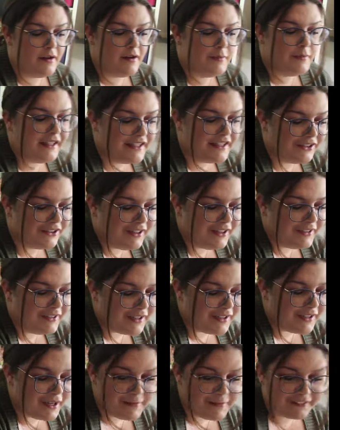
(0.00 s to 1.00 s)
Here I've
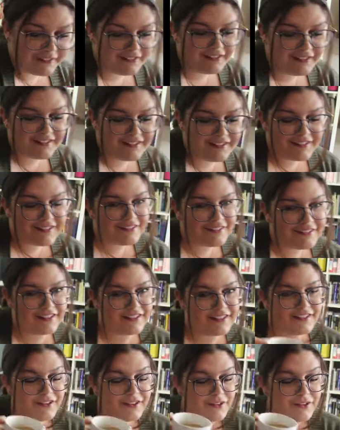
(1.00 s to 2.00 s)
got my nice
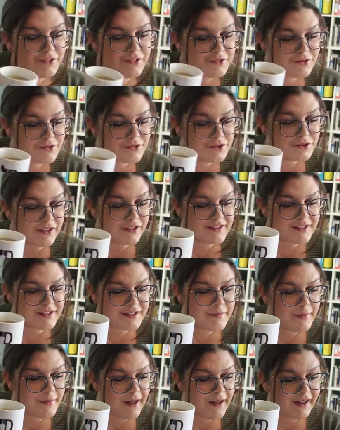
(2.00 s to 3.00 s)
little trusty
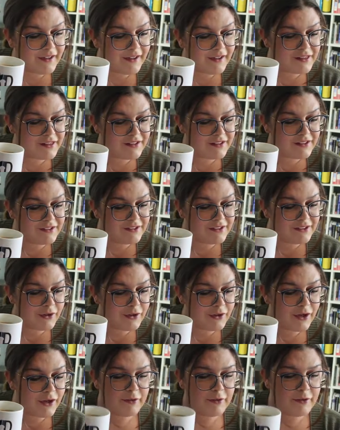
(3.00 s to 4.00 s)
mug with the
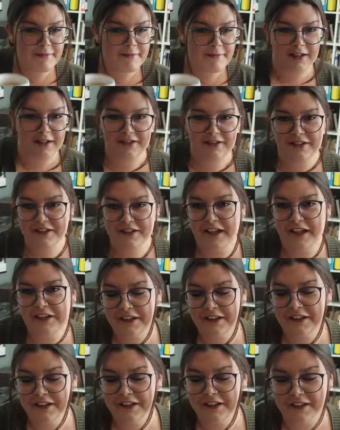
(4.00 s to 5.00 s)
logo. We might start
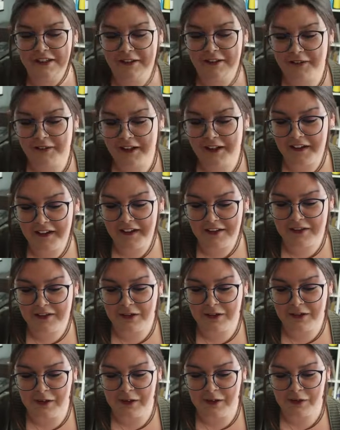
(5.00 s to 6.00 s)
selling stuff like that
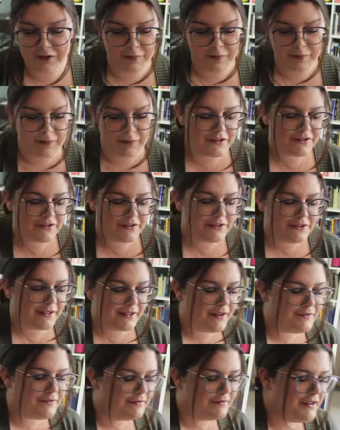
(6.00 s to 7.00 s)
soon, so be on the
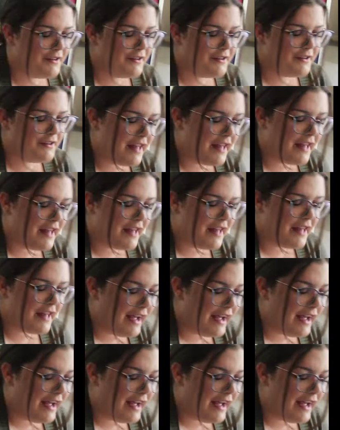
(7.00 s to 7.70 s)
lookout for that.